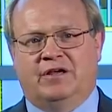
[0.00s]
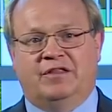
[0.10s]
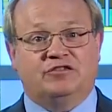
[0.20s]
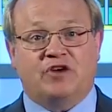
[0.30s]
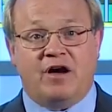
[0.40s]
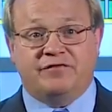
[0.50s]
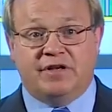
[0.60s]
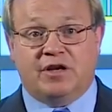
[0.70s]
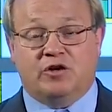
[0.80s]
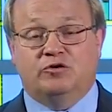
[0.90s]
This often
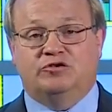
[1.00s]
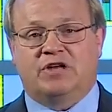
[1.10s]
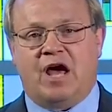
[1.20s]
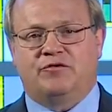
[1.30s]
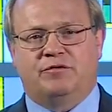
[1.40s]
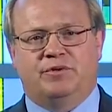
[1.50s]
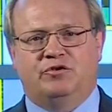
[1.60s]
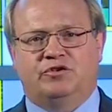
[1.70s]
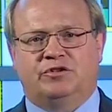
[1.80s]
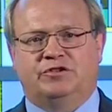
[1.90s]
includes
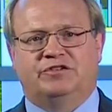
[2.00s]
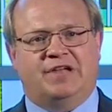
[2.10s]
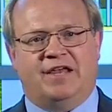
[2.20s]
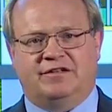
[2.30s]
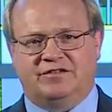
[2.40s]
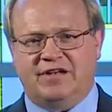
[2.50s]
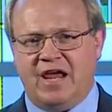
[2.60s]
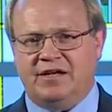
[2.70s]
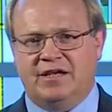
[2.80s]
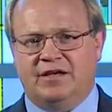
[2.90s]
contributions and
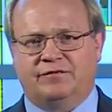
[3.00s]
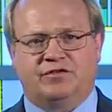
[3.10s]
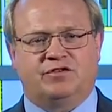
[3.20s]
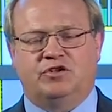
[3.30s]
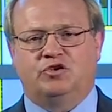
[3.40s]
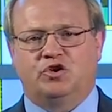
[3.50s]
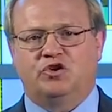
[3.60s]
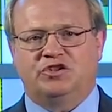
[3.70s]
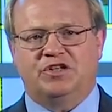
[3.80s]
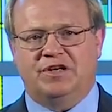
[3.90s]
estate gifts to
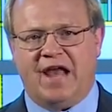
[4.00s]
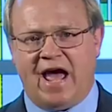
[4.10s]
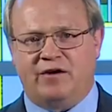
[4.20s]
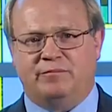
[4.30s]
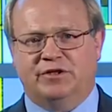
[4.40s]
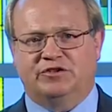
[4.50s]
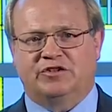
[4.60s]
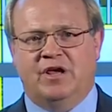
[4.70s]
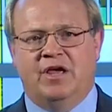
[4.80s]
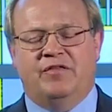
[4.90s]
church endowments
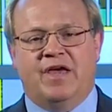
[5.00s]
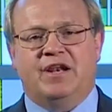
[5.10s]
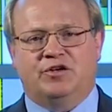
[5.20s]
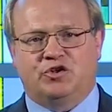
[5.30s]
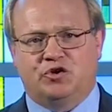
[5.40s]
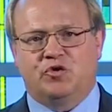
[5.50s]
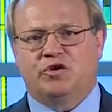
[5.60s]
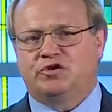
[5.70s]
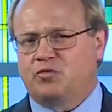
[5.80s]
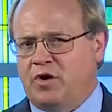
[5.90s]
that
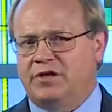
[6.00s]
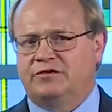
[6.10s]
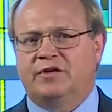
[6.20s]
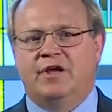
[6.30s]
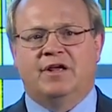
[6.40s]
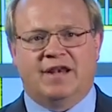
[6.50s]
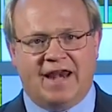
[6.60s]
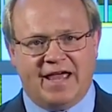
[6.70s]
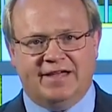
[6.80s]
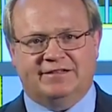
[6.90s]
ensures one's
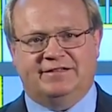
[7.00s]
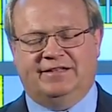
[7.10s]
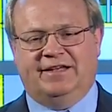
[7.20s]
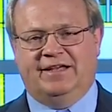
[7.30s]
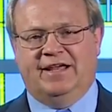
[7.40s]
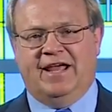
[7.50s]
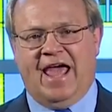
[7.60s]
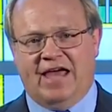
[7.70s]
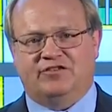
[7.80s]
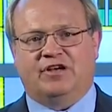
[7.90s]
legacy
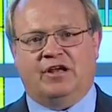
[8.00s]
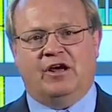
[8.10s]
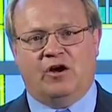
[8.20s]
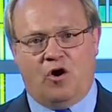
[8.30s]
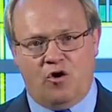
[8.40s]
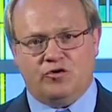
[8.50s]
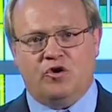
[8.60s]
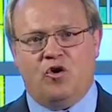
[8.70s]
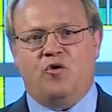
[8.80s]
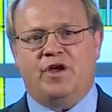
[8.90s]
as an
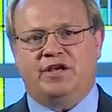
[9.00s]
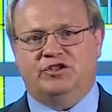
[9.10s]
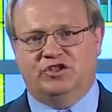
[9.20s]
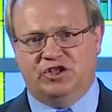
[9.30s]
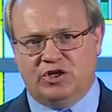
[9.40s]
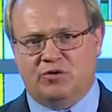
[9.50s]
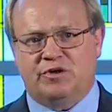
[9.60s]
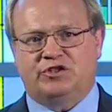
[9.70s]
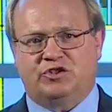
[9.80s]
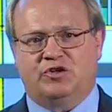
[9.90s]
ongoing,
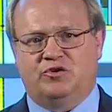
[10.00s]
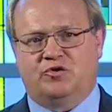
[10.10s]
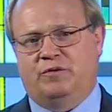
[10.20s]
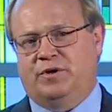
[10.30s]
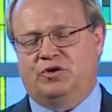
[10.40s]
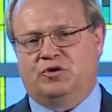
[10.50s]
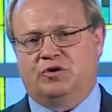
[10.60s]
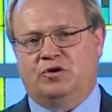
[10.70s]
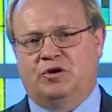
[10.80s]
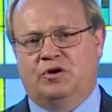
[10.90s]
generous
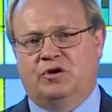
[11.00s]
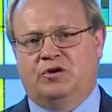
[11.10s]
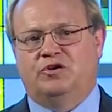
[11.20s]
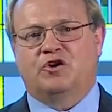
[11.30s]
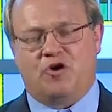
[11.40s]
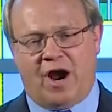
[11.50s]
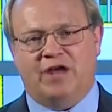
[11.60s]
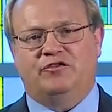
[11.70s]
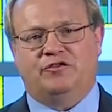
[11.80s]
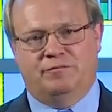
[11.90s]
contributor to
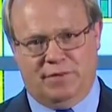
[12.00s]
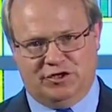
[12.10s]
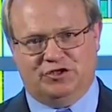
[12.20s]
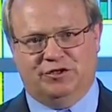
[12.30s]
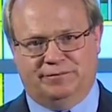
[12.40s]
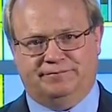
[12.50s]
Christ's mission.